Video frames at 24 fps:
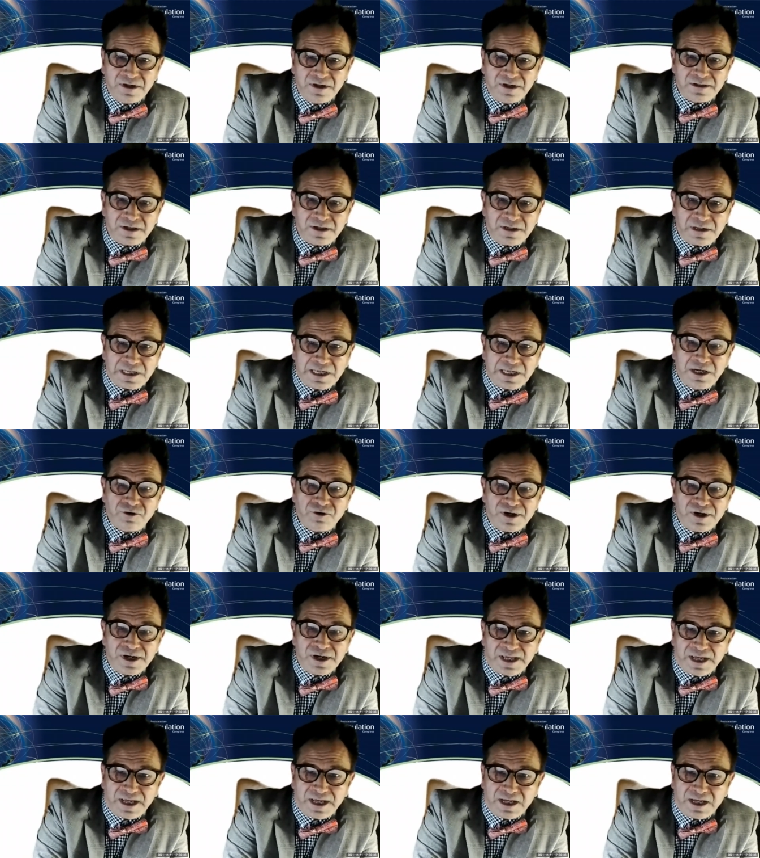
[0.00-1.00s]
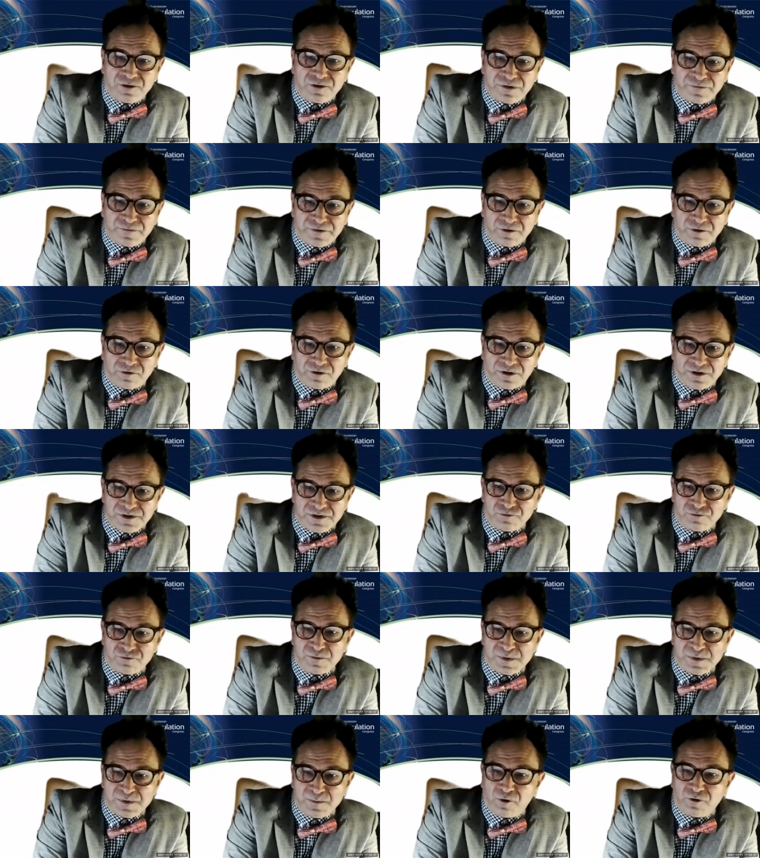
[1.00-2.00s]
that linger in the air and drift across
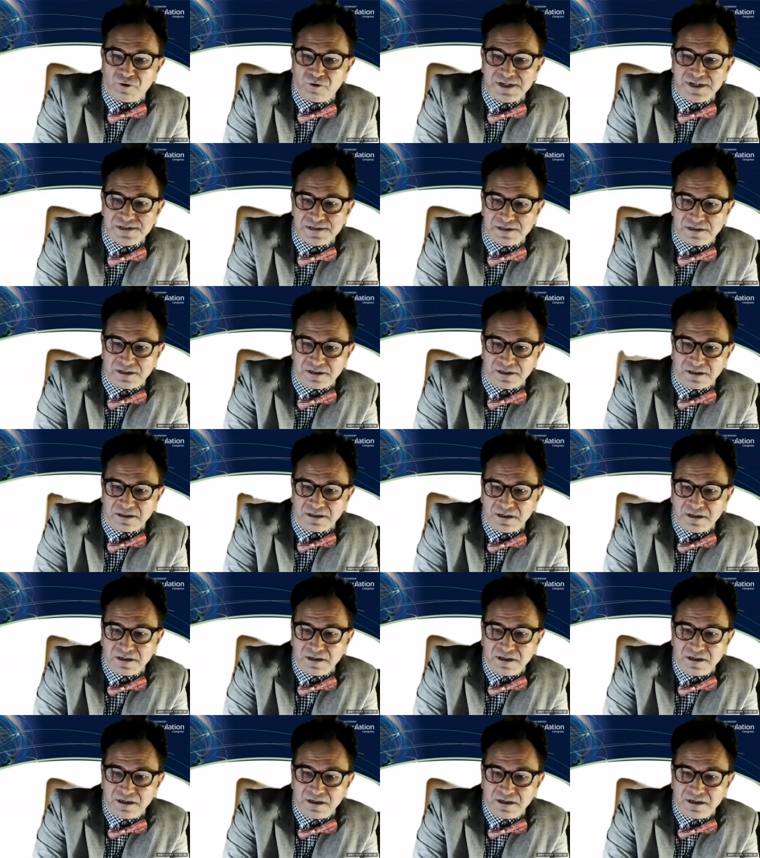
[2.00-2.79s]
rooms more easily